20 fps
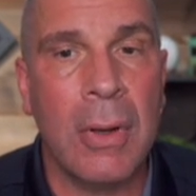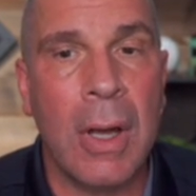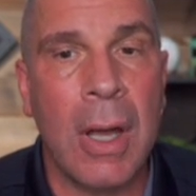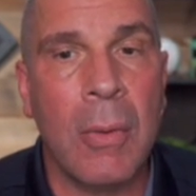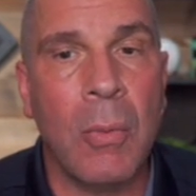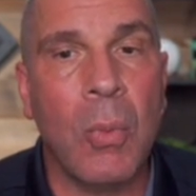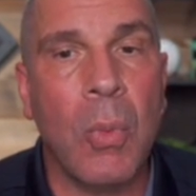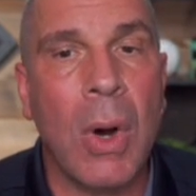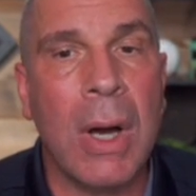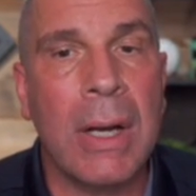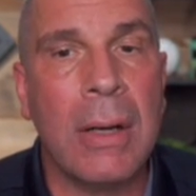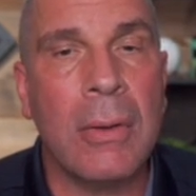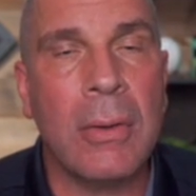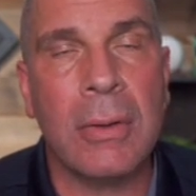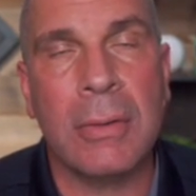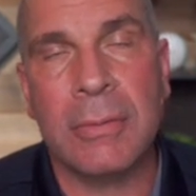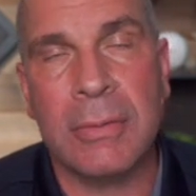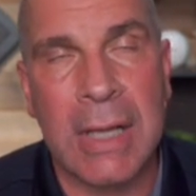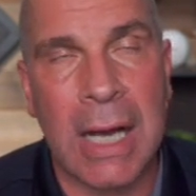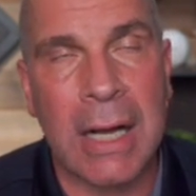And what,
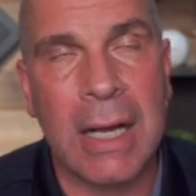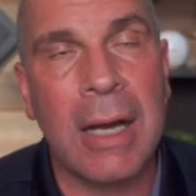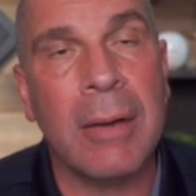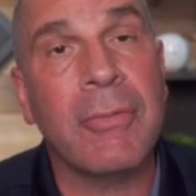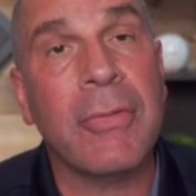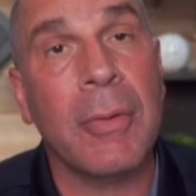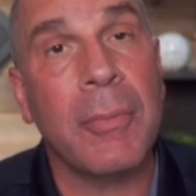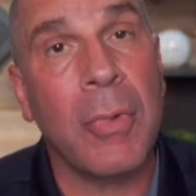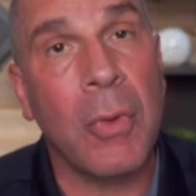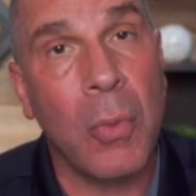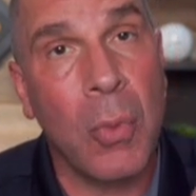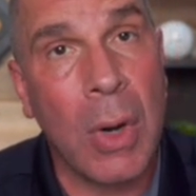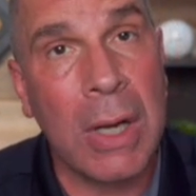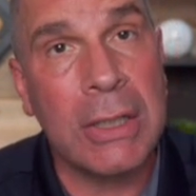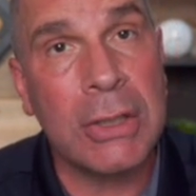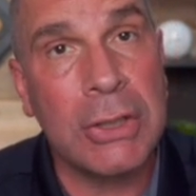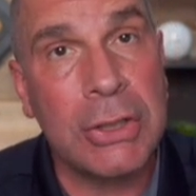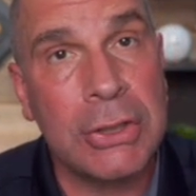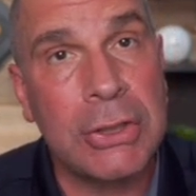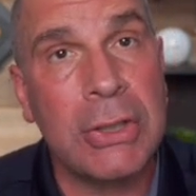or not come from, but
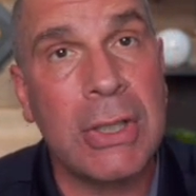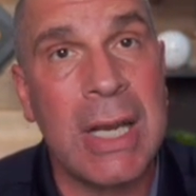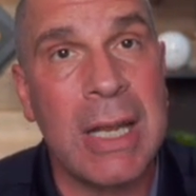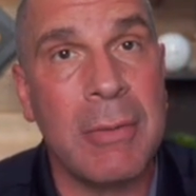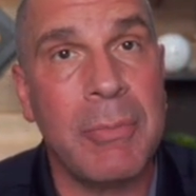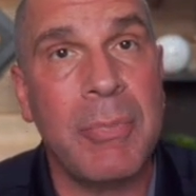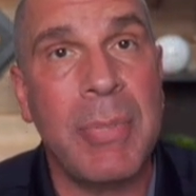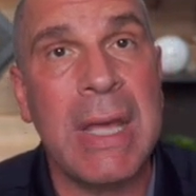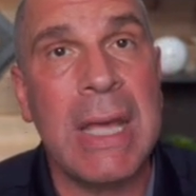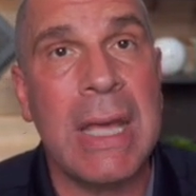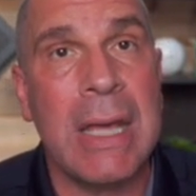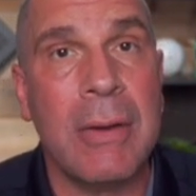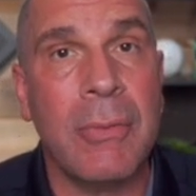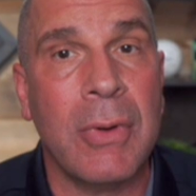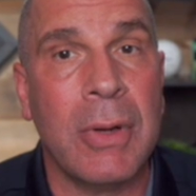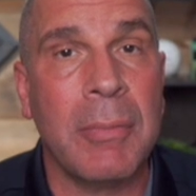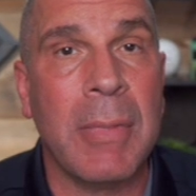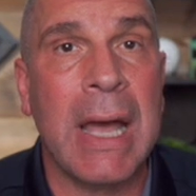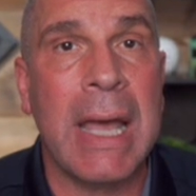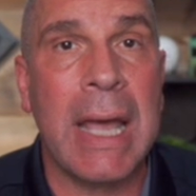what should it be
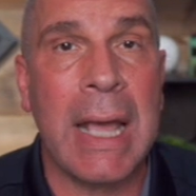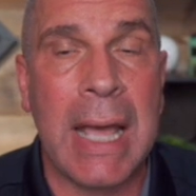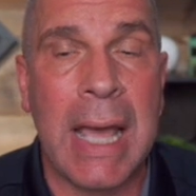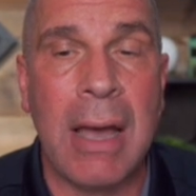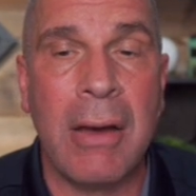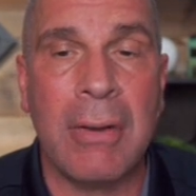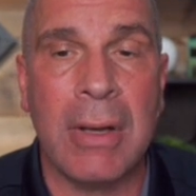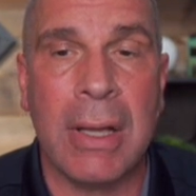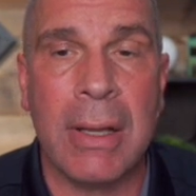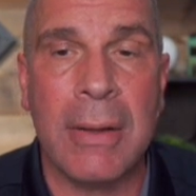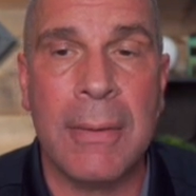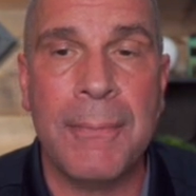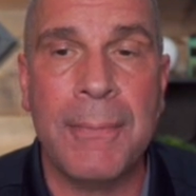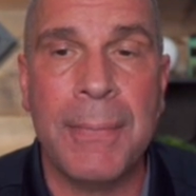when my accounting?